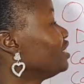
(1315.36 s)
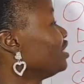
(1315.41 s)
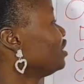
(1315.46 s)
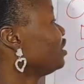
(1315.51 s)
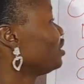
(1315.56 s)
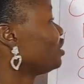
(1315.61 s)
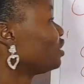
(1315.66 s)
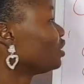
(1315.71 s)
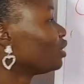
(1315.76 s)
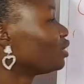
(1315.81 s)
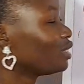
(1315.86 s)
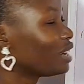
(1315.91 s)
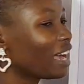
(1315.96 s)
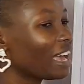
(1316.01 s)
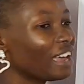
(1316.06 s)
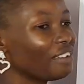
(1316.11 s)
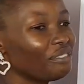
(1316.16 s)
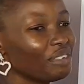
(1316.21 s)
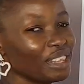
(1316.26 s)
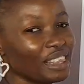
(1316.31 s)
So
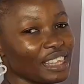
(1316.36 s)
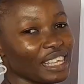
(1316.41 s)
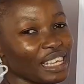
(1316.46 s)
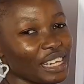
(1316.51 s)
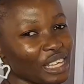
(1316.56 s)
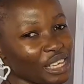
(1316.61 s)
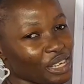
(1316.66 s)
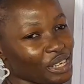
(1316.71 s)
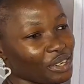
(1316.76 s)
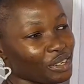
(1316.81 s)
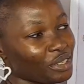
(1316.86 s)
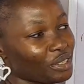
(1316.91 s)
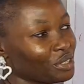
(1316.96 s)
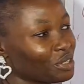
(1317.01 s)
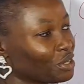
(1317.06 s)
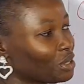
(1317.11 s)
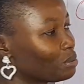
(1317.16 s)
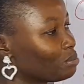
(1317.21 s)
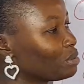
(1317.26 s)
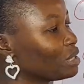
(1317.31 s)
everything in your
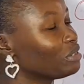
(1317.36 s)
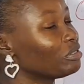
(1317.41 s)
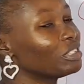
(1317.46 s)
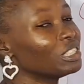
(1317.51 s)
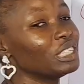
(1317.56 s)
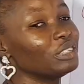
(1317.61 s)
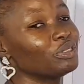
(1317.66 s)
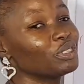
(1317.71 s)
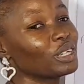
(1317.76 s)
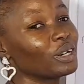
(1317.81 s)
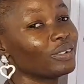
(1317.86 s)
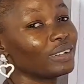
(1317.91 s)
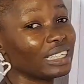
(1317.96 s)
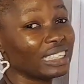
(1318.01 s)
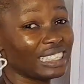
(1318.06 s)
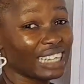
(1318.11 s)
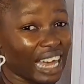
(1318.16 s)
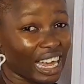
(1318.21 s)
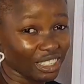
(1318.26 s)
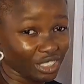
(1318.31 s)
shop, even if
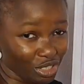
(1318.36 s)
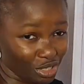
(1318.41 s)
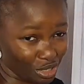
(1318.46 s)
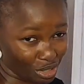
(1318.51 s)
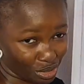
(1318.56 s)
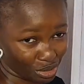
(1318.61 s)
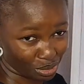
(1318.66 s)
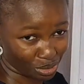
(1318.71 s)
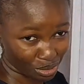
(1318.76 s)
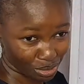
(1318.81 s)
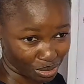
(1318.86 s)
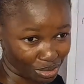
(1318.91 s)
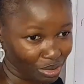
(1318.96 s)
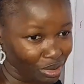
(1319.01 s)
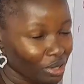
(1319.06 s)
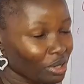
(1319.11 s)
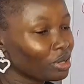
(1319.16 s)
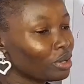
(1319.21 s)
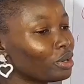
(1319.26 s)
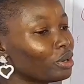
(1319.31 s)
someone dashed you,
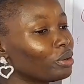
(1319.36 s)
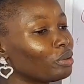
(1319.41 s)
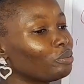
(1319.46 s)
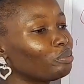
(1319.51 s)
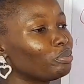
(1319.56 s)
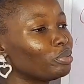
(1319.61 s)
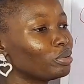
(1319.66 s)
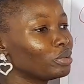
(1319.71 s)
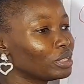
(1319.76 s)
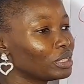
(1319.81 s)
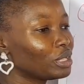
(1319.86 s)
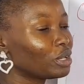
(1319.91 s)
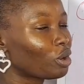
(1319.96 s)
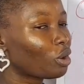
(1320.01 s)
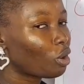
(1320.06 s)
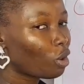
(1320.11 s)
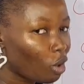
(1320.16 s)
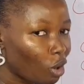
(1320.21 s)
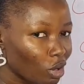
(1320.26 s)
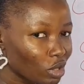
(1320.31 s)
put the
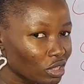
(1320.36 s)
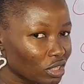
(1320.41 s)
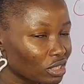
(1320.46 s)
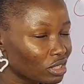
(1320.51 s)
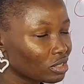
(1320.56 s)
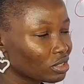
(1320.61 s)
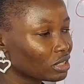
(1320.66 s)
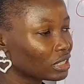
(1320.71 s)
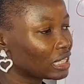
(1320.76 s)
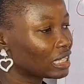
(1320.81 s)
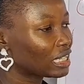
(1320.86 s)
costs